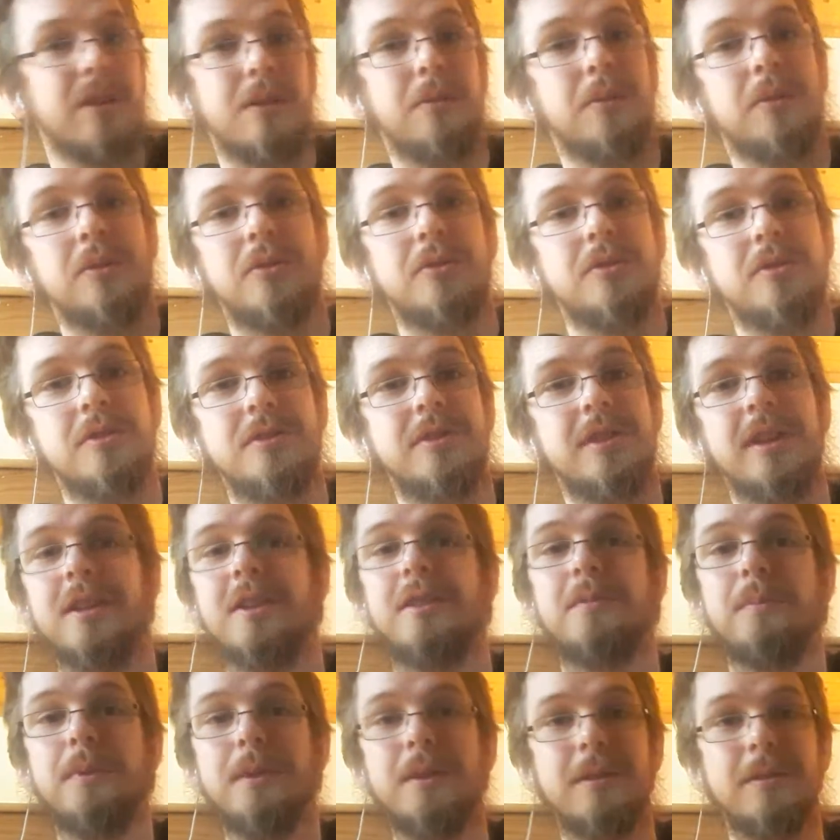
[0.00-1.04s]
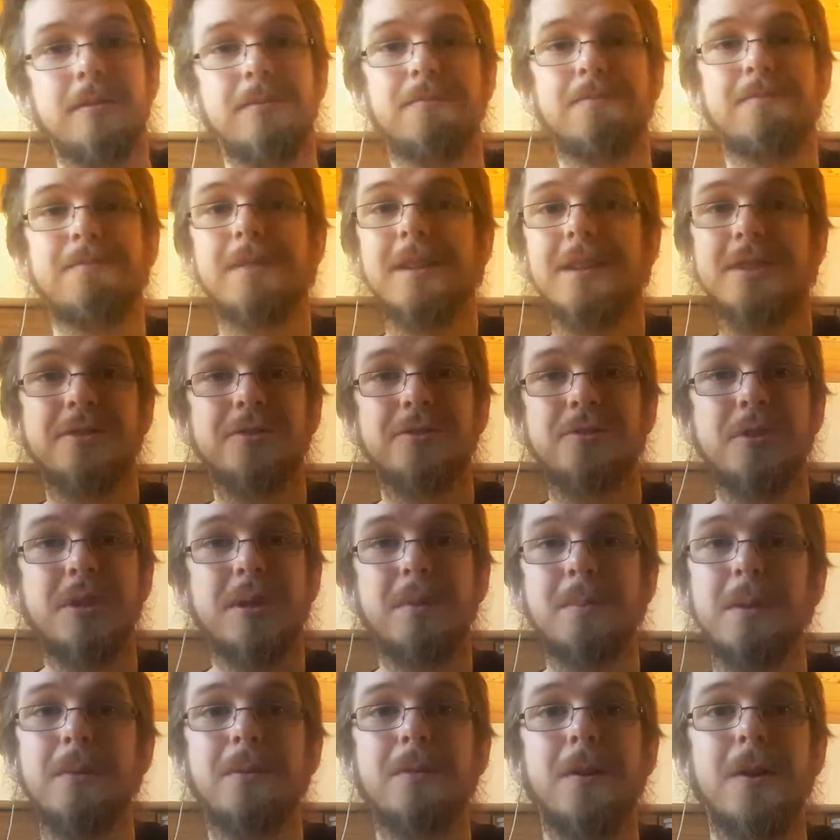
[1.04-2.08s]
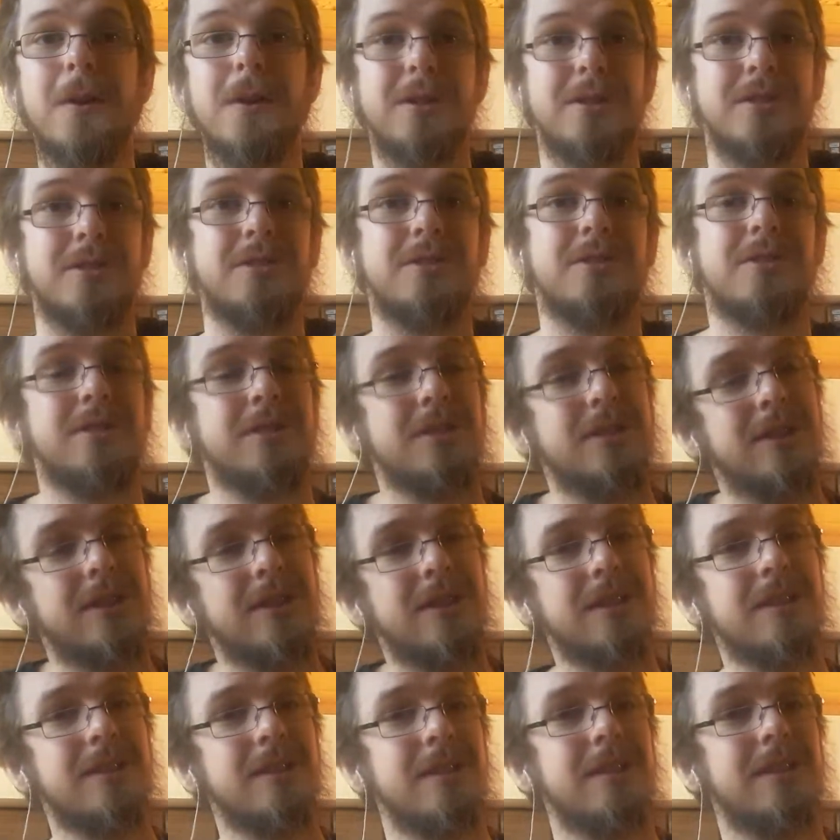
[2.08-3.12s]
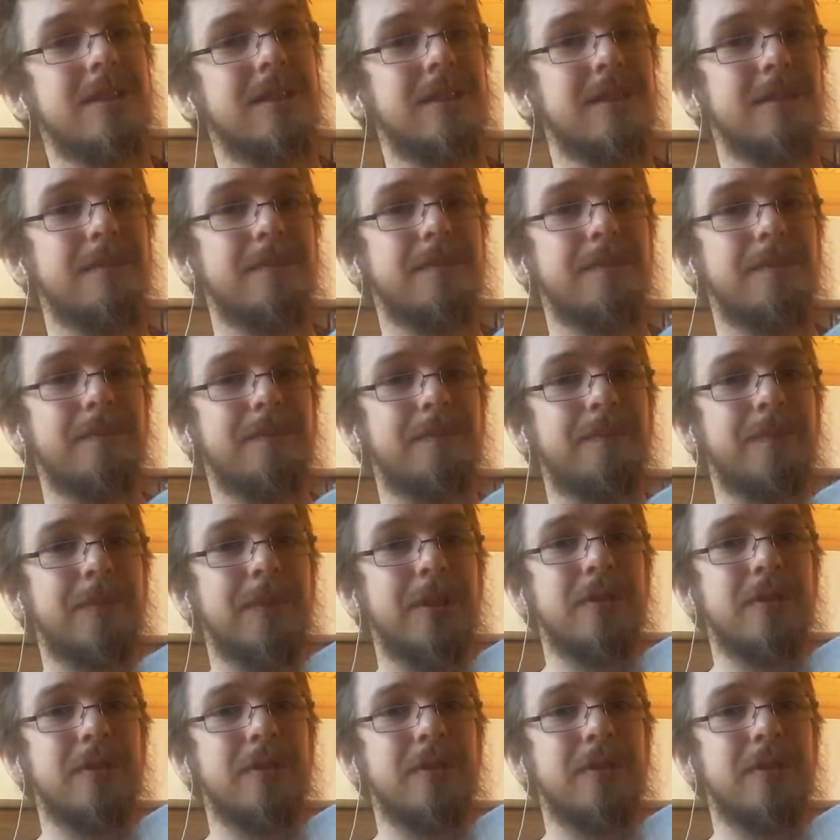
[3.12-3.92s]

they were just designed to be extremely fast and um,